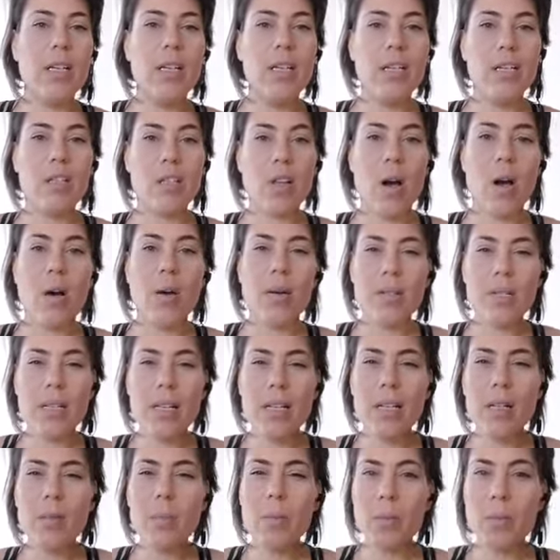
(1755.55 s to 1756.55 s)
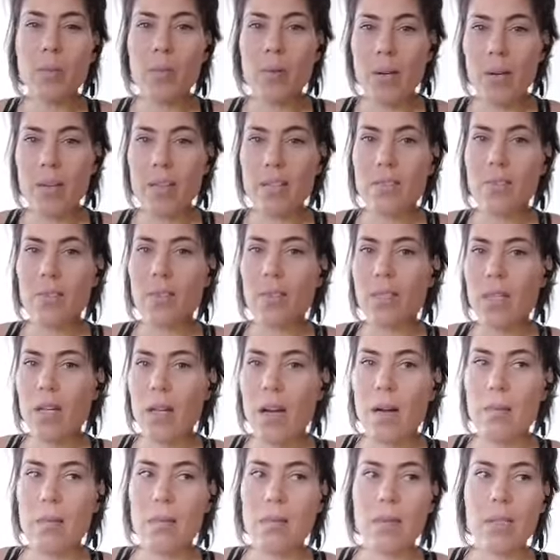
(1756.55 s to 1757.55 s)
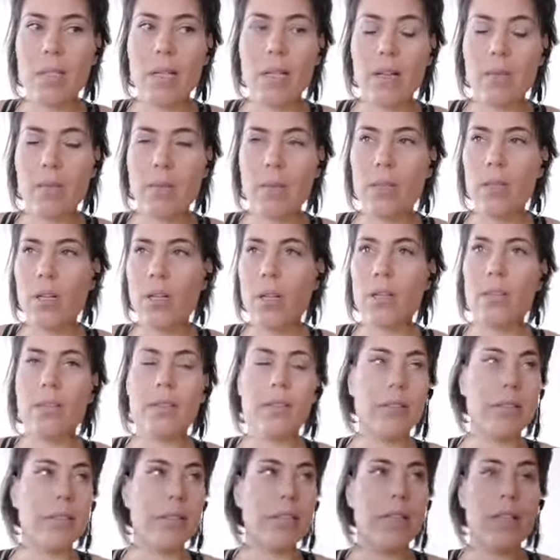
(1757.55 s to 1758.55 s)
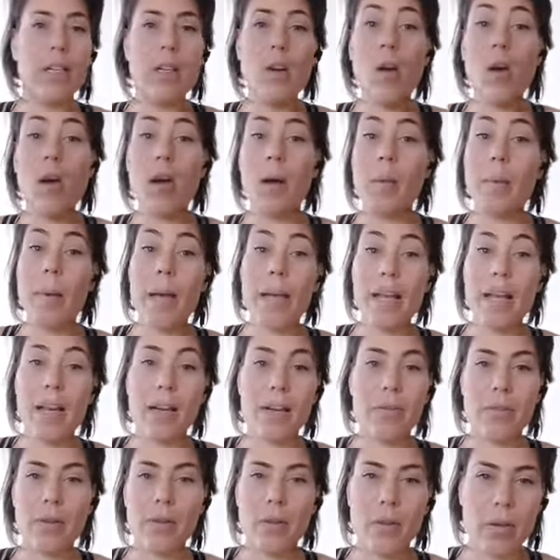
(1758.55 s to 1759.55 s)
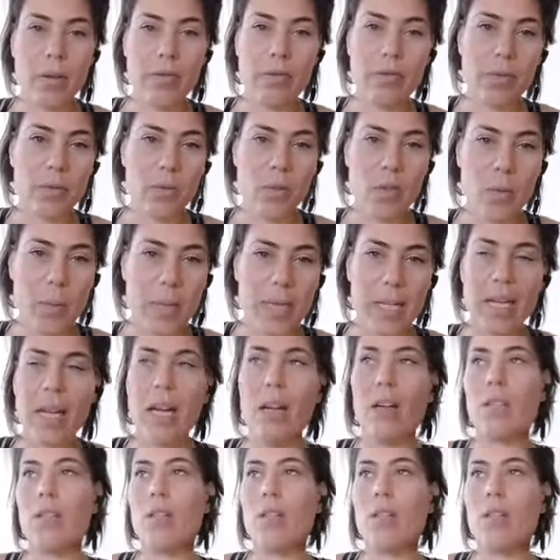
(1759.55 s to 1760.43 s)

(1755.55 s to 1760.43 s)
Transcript: So I was a little bit pressed for time. I was like, look, you're not going to make it if you run full speed now.